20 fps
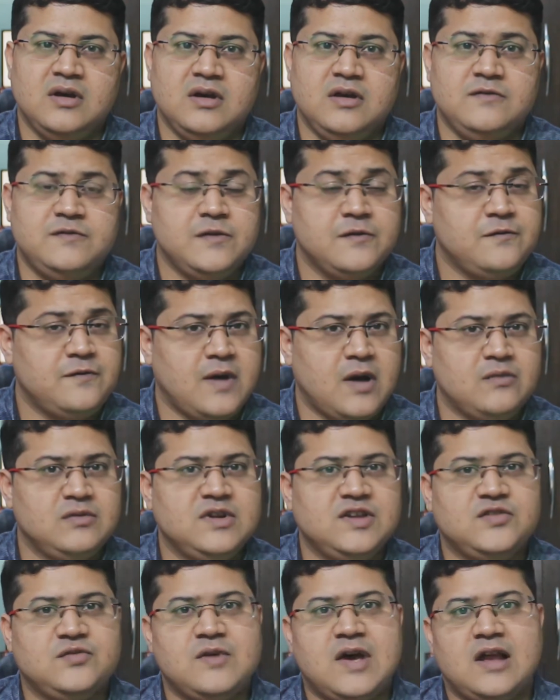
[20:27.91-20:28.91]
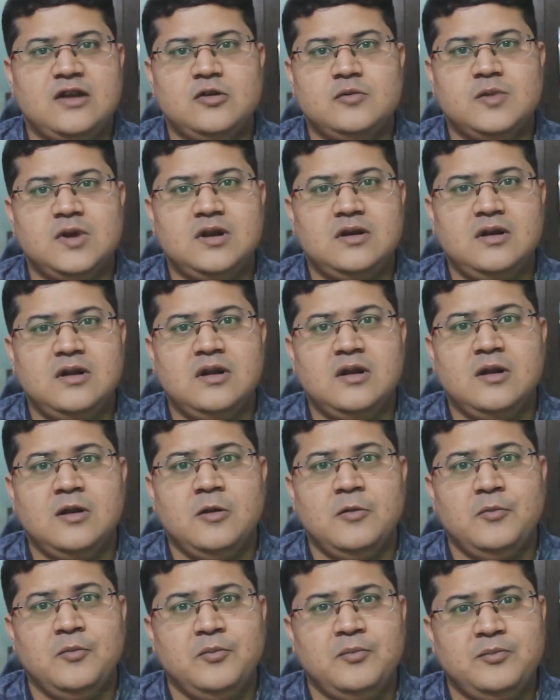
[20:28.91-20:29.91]
If you found this valuable,
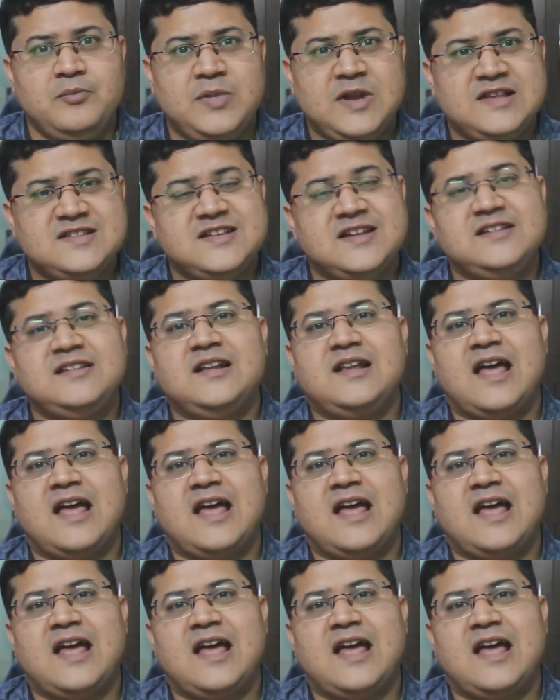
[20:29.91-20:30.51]
please hit the